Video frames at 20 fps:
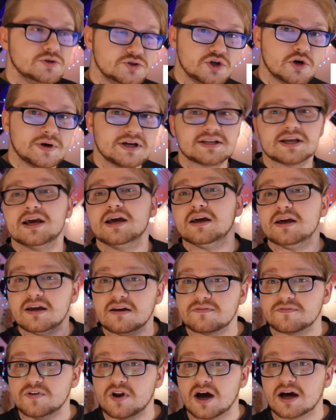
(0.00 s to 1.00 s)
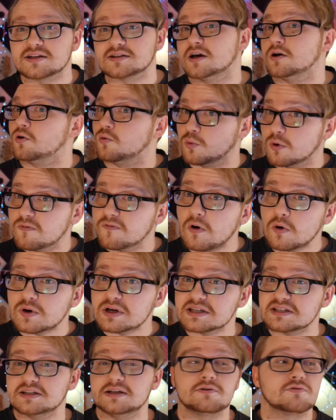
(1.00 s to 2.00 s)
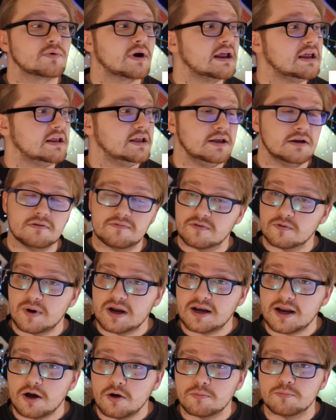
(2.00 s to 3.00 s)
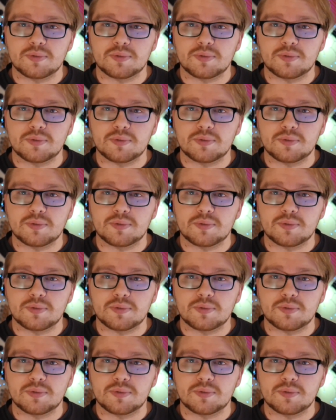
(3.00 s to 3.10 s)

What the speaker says: do it. If not, we're focusing right here for right now,